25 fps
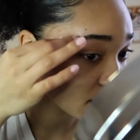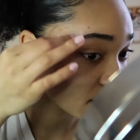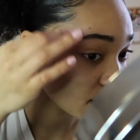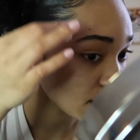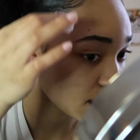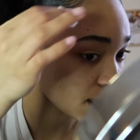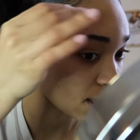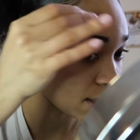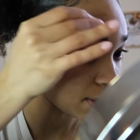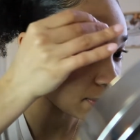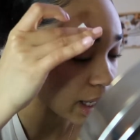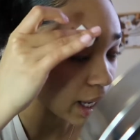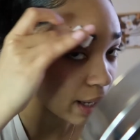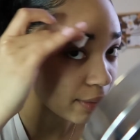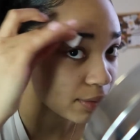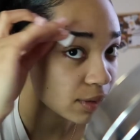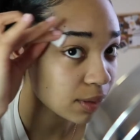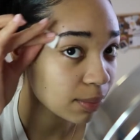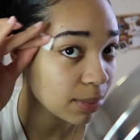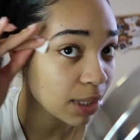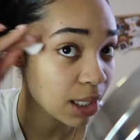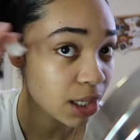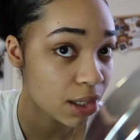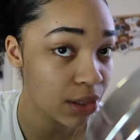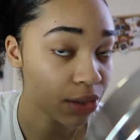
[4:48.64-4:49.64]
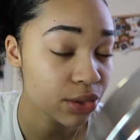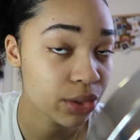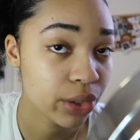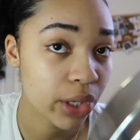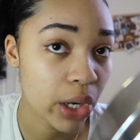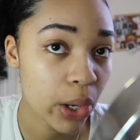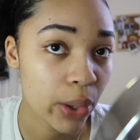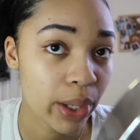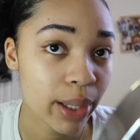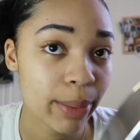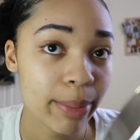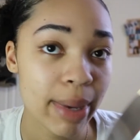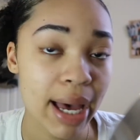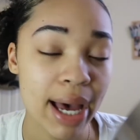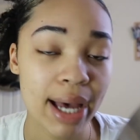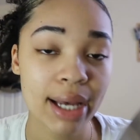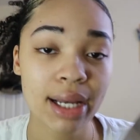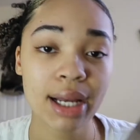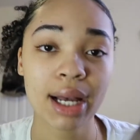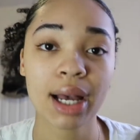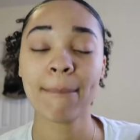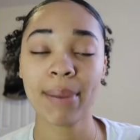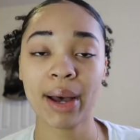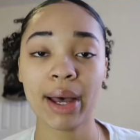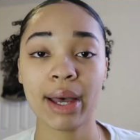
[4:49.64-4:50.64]
um, I have some hairs growing
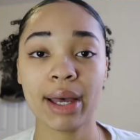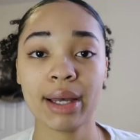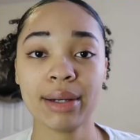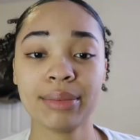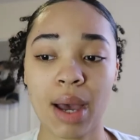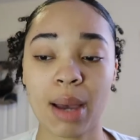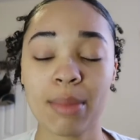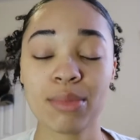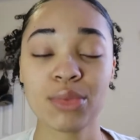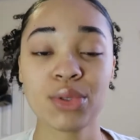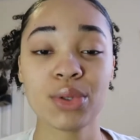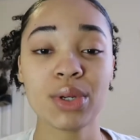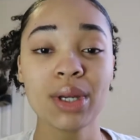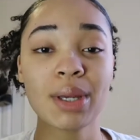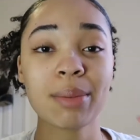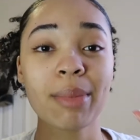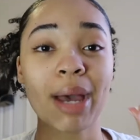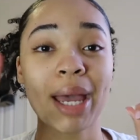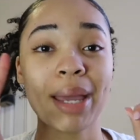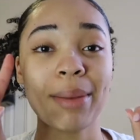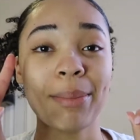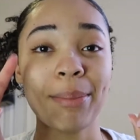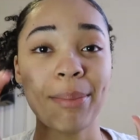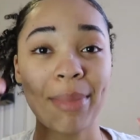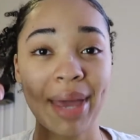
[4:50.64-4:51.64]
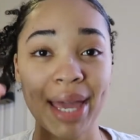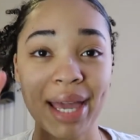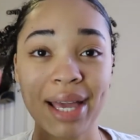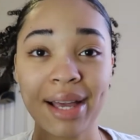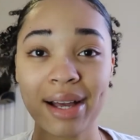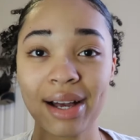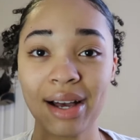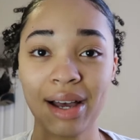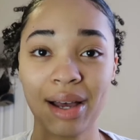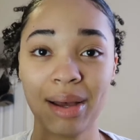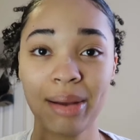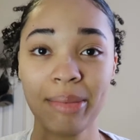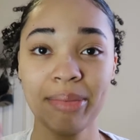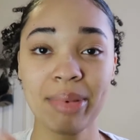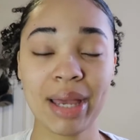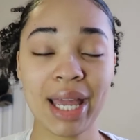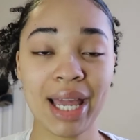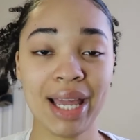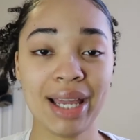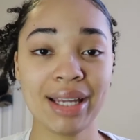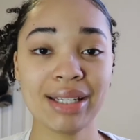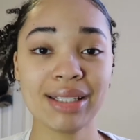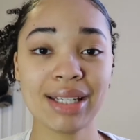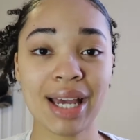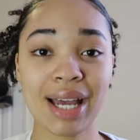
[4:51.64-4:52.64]
back but I'm doing my makeup
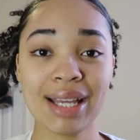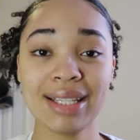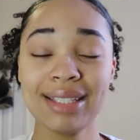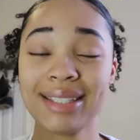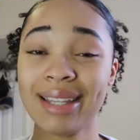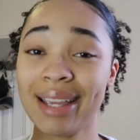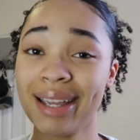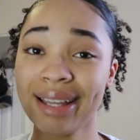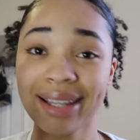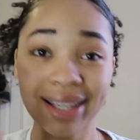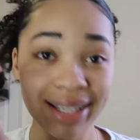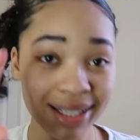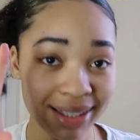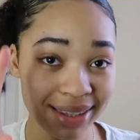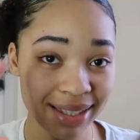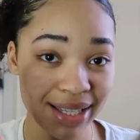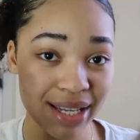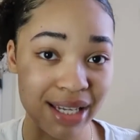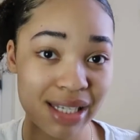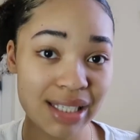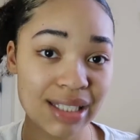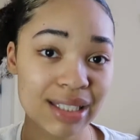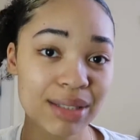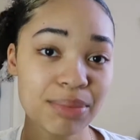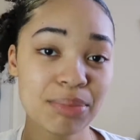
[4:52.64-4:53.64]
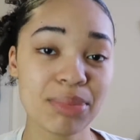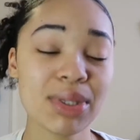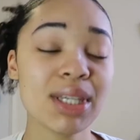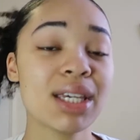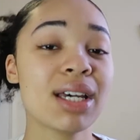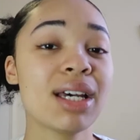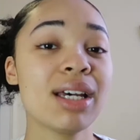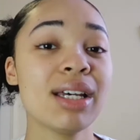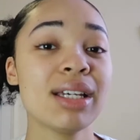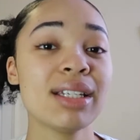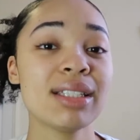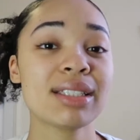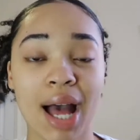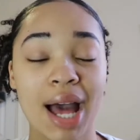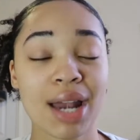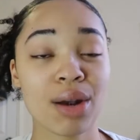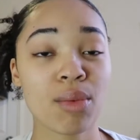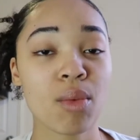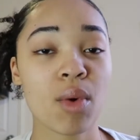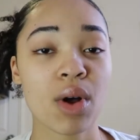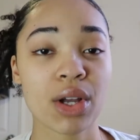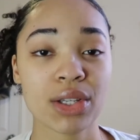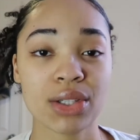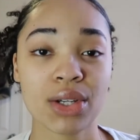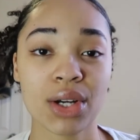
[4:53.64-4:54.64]
and I say it like this because I don't
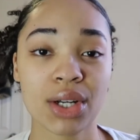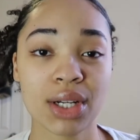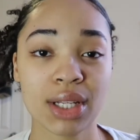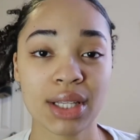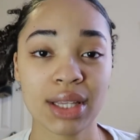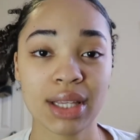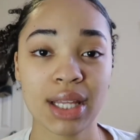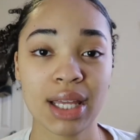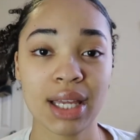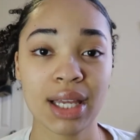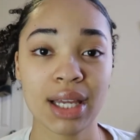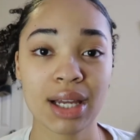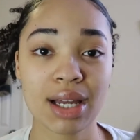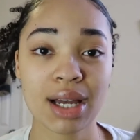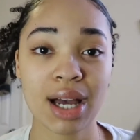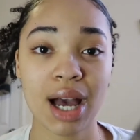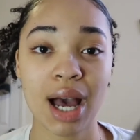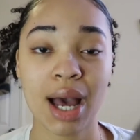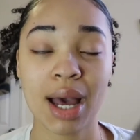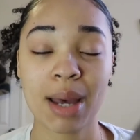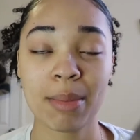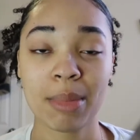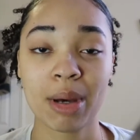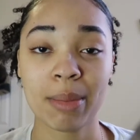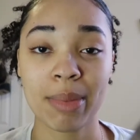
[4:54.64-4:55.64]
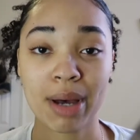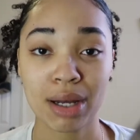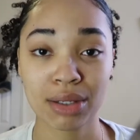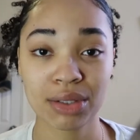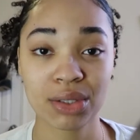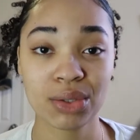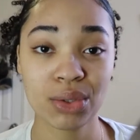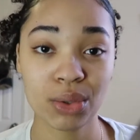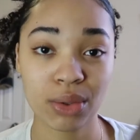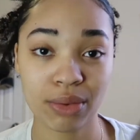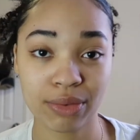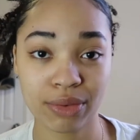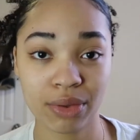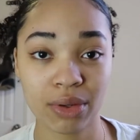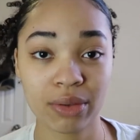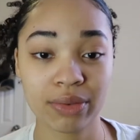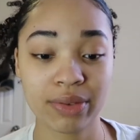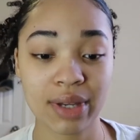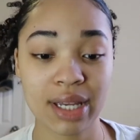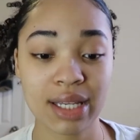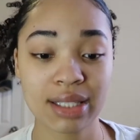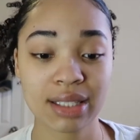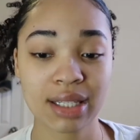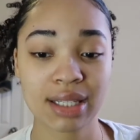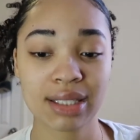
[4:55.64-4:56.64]
want y'all to think I'm about to do a full
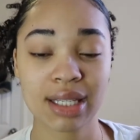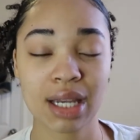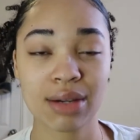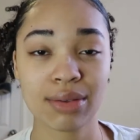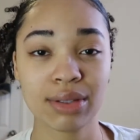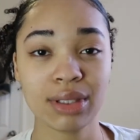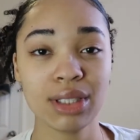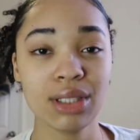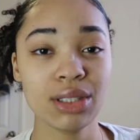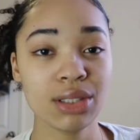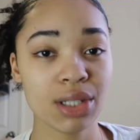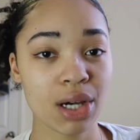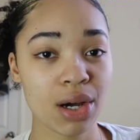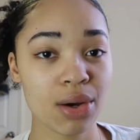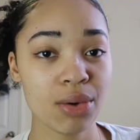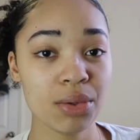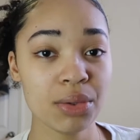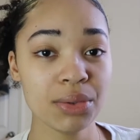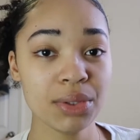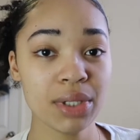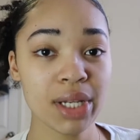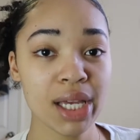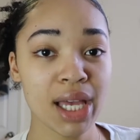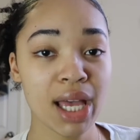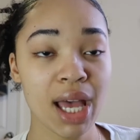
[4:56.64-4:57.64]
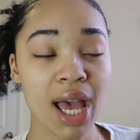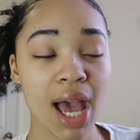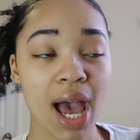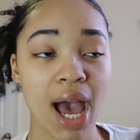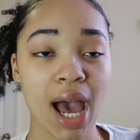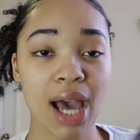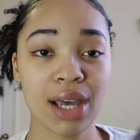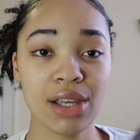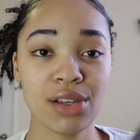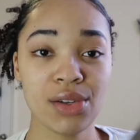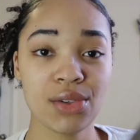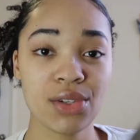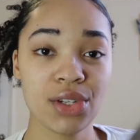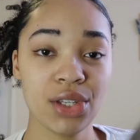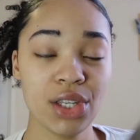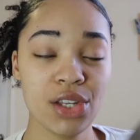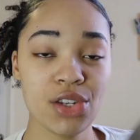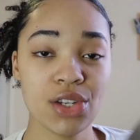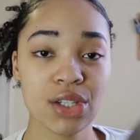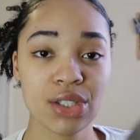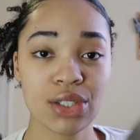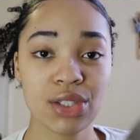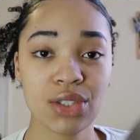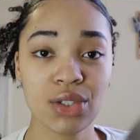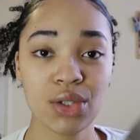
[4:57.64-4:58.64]
face because I really don't I usually
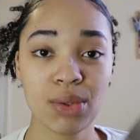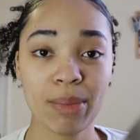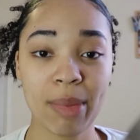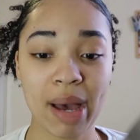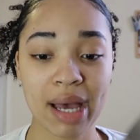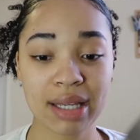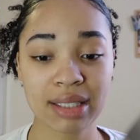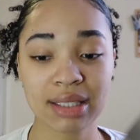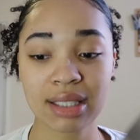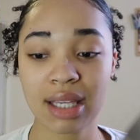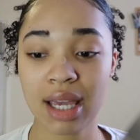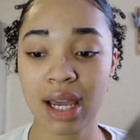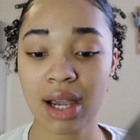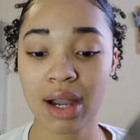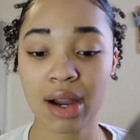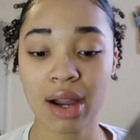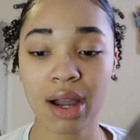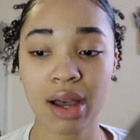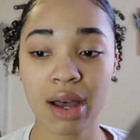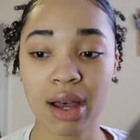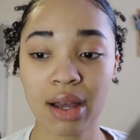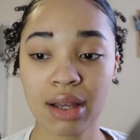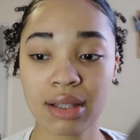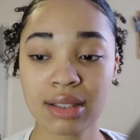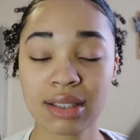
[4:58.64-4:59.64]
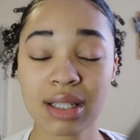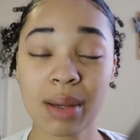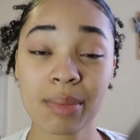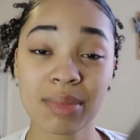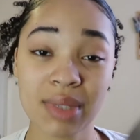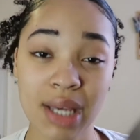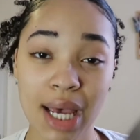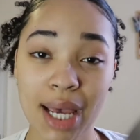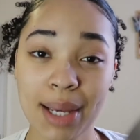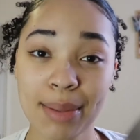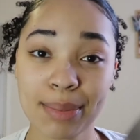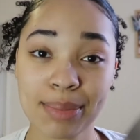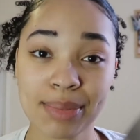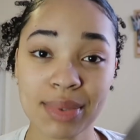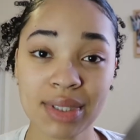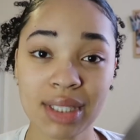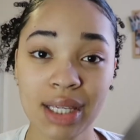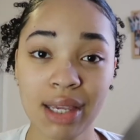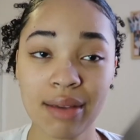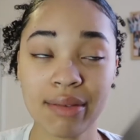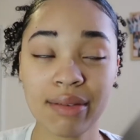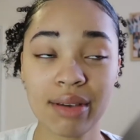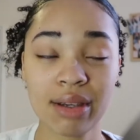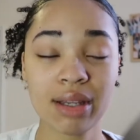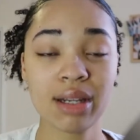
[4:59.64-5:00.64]
just do mascara sometimes
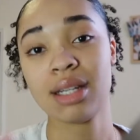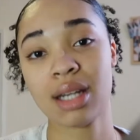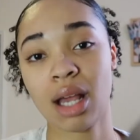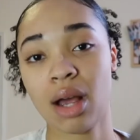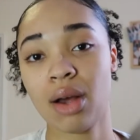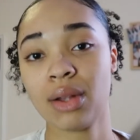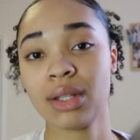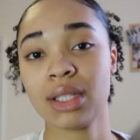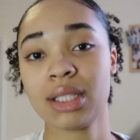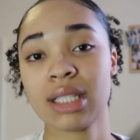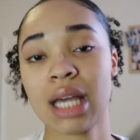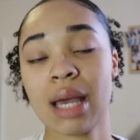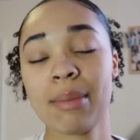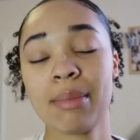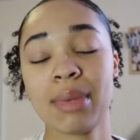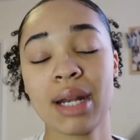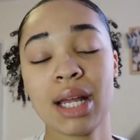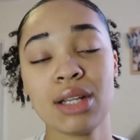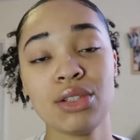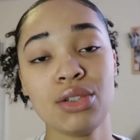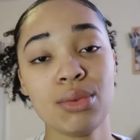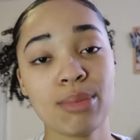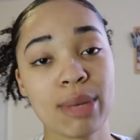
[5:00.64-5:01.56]
even not all the time but I do